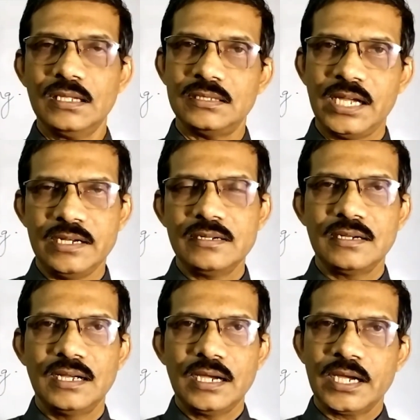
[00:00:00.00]
Then
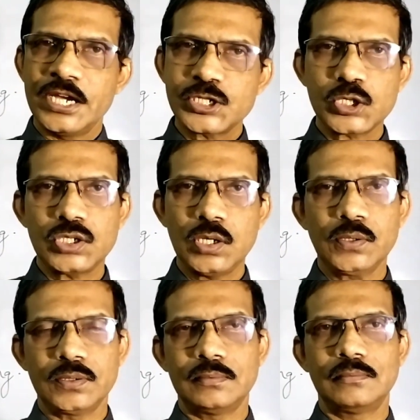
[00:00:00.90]
he should know
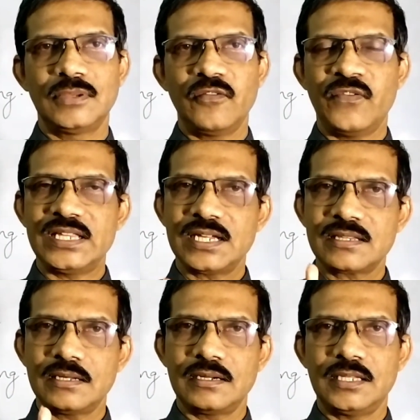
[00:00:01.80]

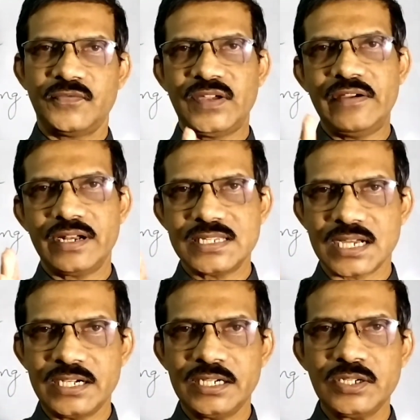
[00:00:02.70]
whether the fever is
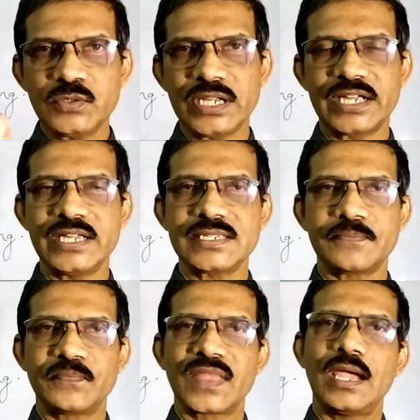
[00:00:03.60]
102 degrees
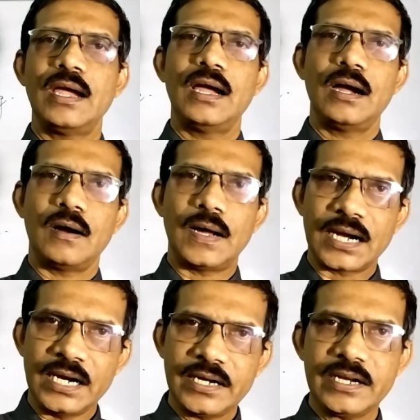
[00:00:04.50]
or
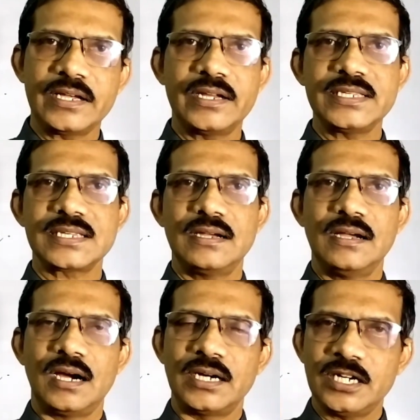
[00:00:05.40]
100 degrees,
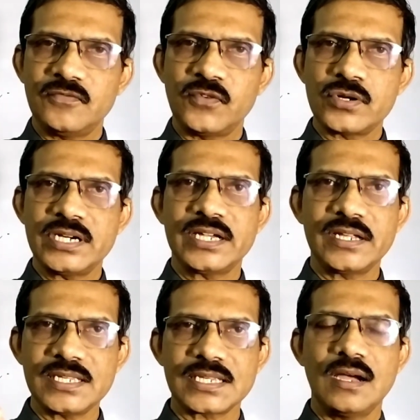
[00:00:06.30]
104
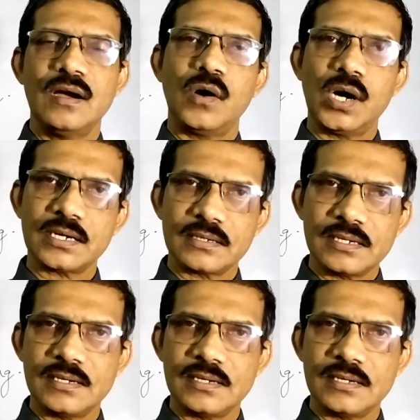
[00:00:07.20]
degrees or